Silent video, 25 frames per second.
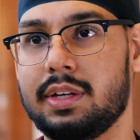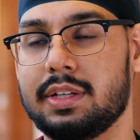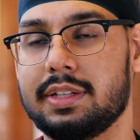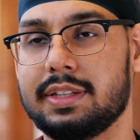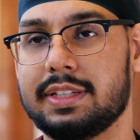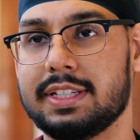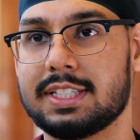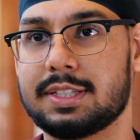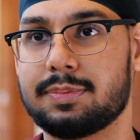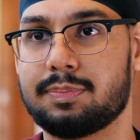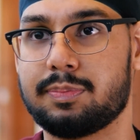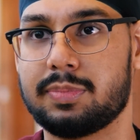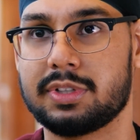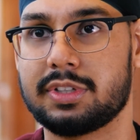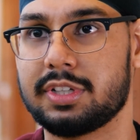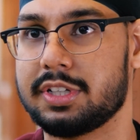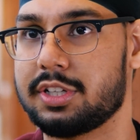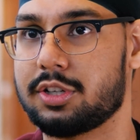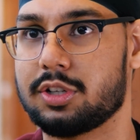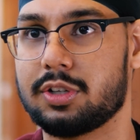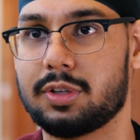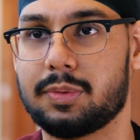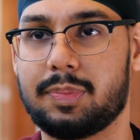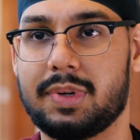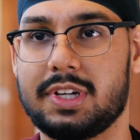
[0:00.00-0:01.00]
this
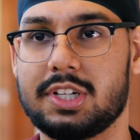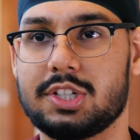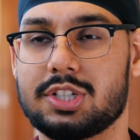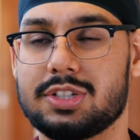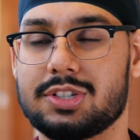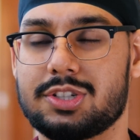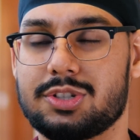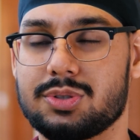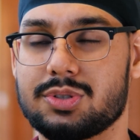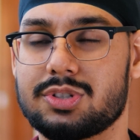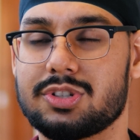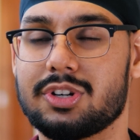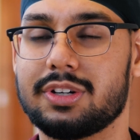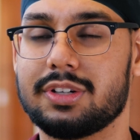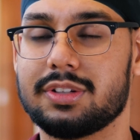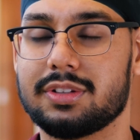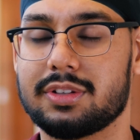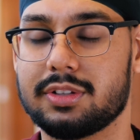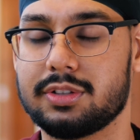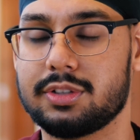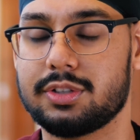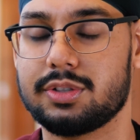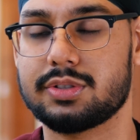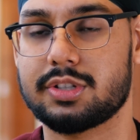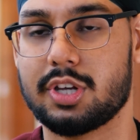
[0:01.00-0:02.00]
particular patient, she was starting
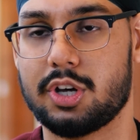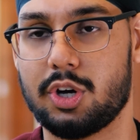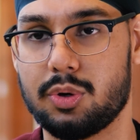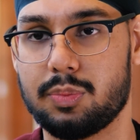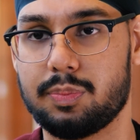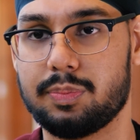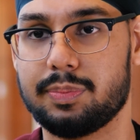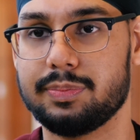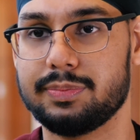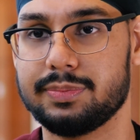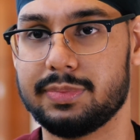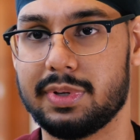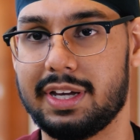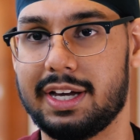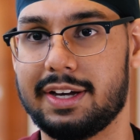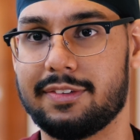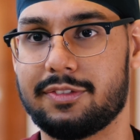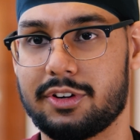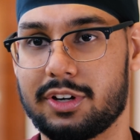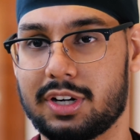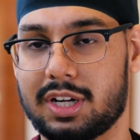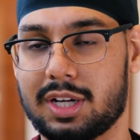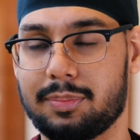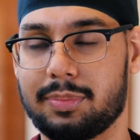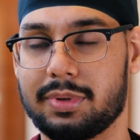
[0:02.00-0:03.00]
to lose hope
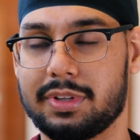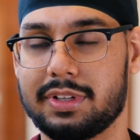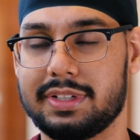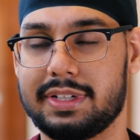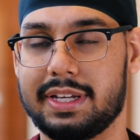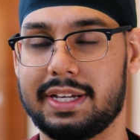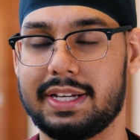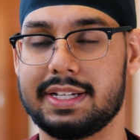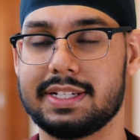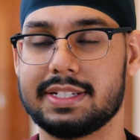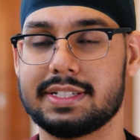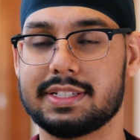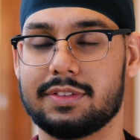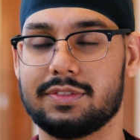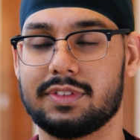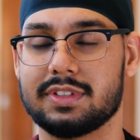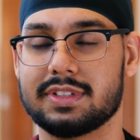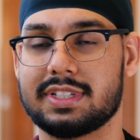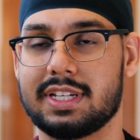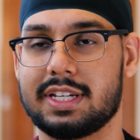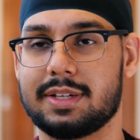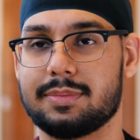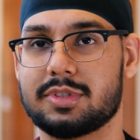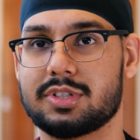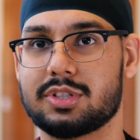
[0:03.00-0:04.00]
after a couple of days of the
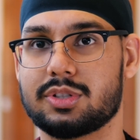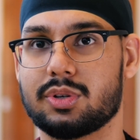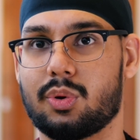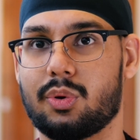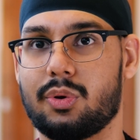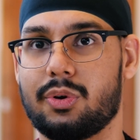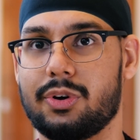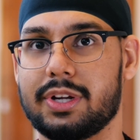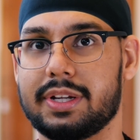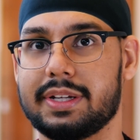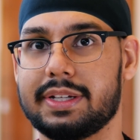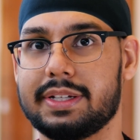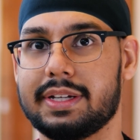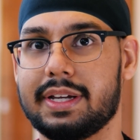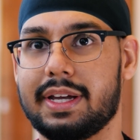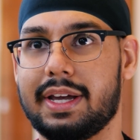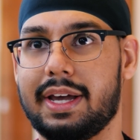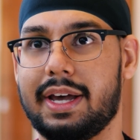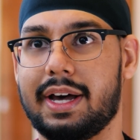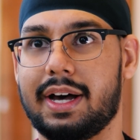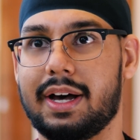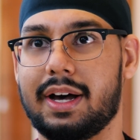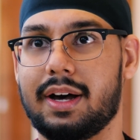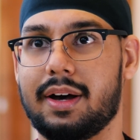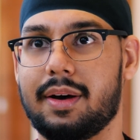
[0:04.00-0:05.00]
same story.
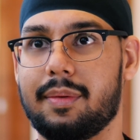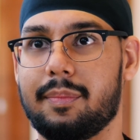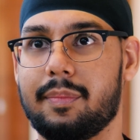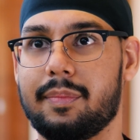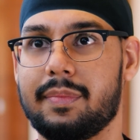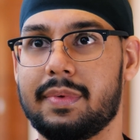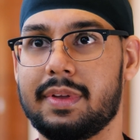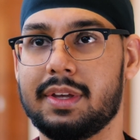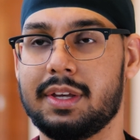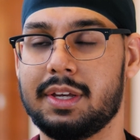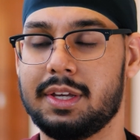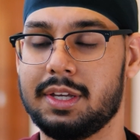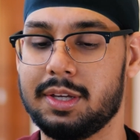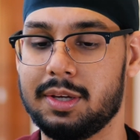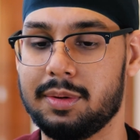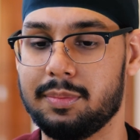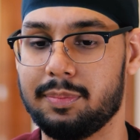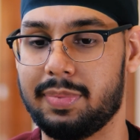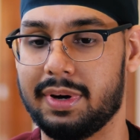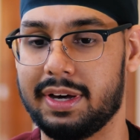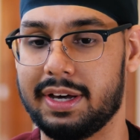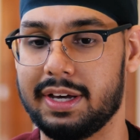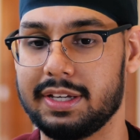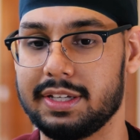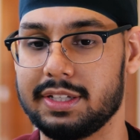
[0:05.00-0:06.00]

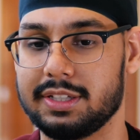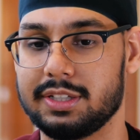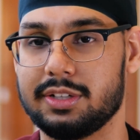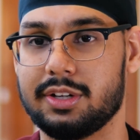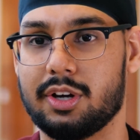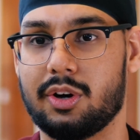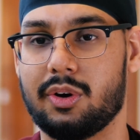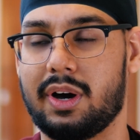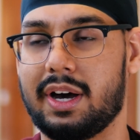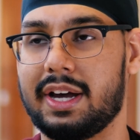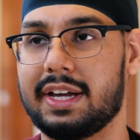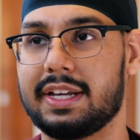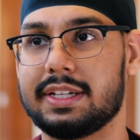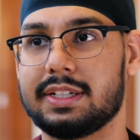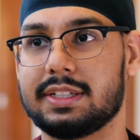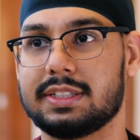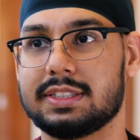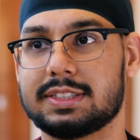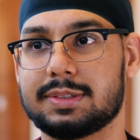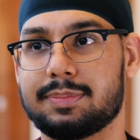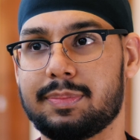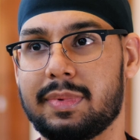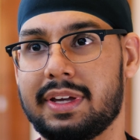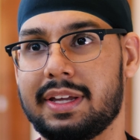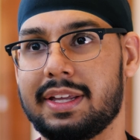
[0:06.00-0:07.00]
But, you know,
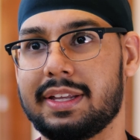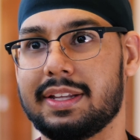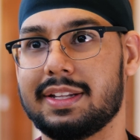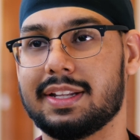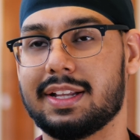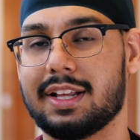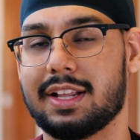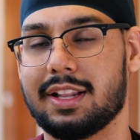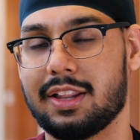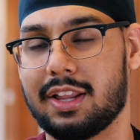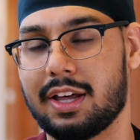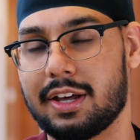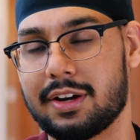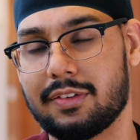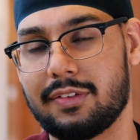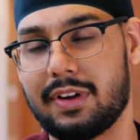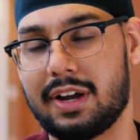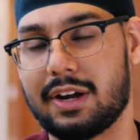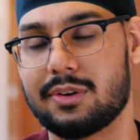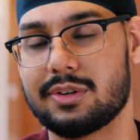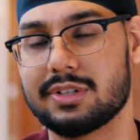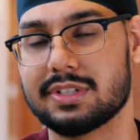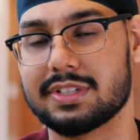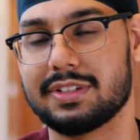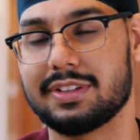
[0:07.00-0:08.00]
I spent a lot of
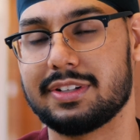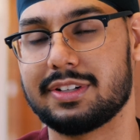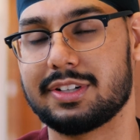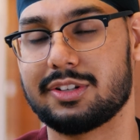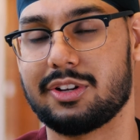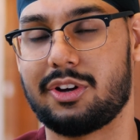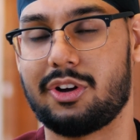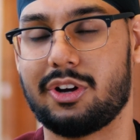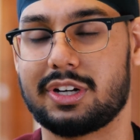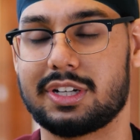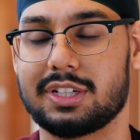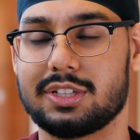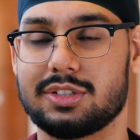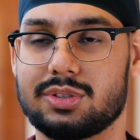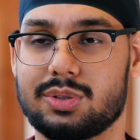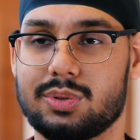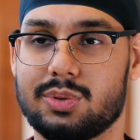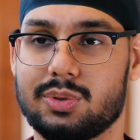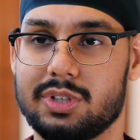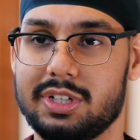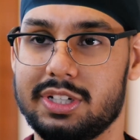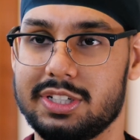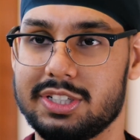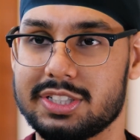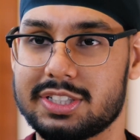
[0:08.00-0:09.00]
hours in there talking
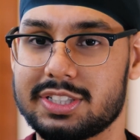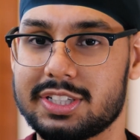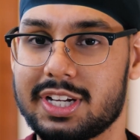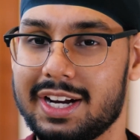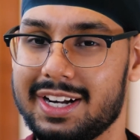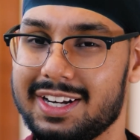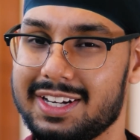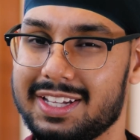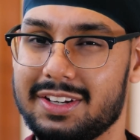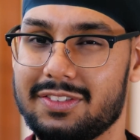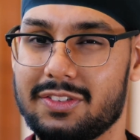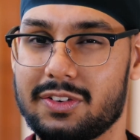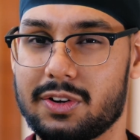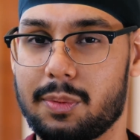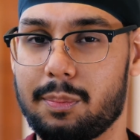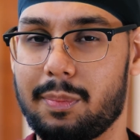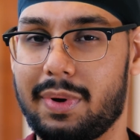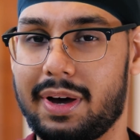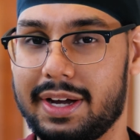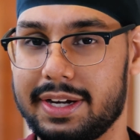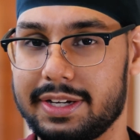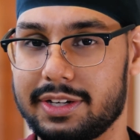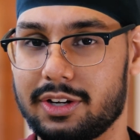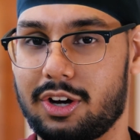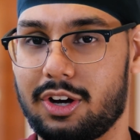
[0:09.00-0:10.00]
to her and just kind of getting her
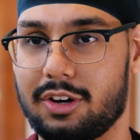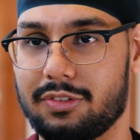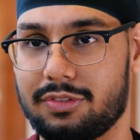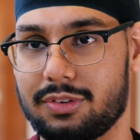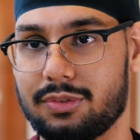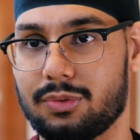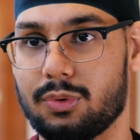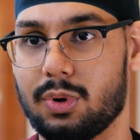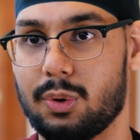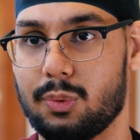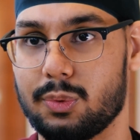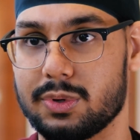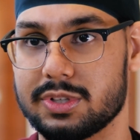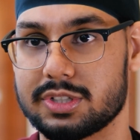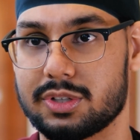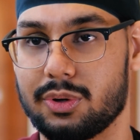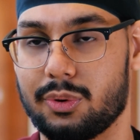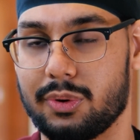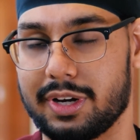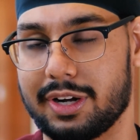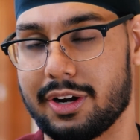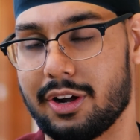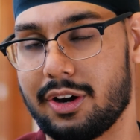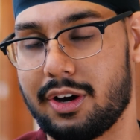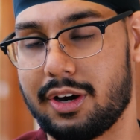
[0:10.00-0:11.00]
mind off of what was
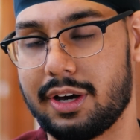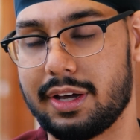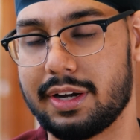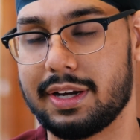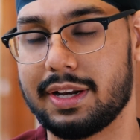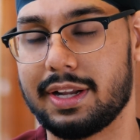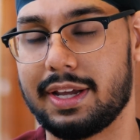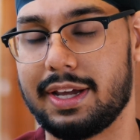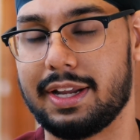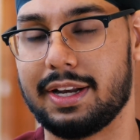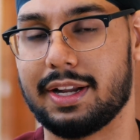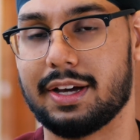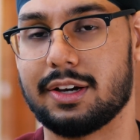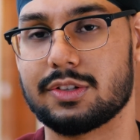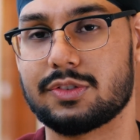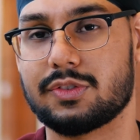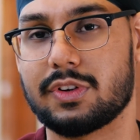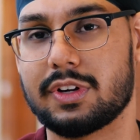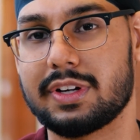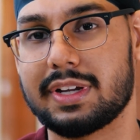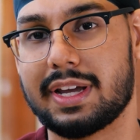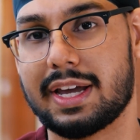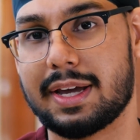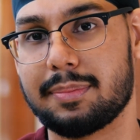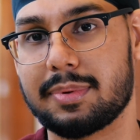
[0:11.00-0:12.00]
going on. And I was
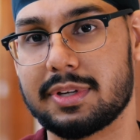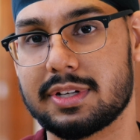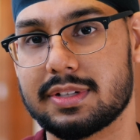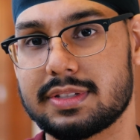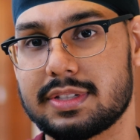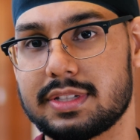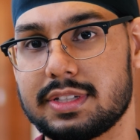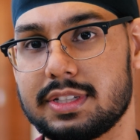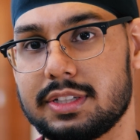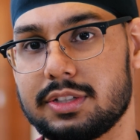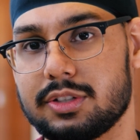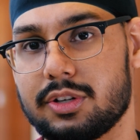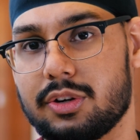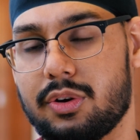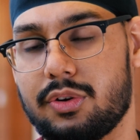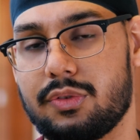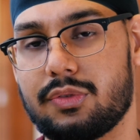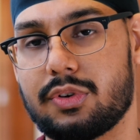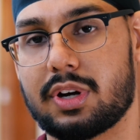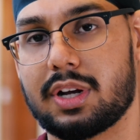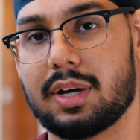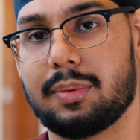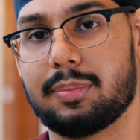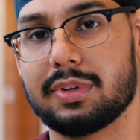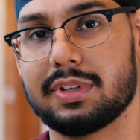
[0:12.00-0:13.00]
very happy to see, you know,
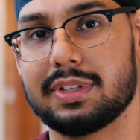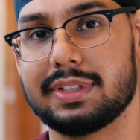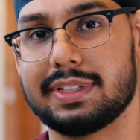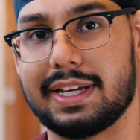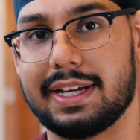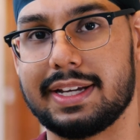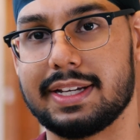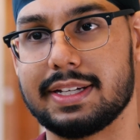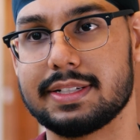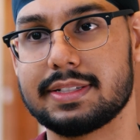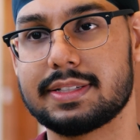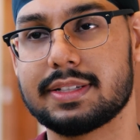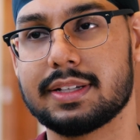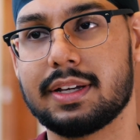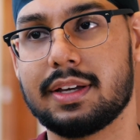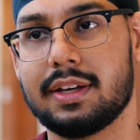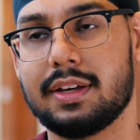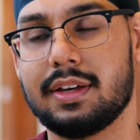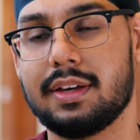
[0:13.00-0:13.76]
over a couple of days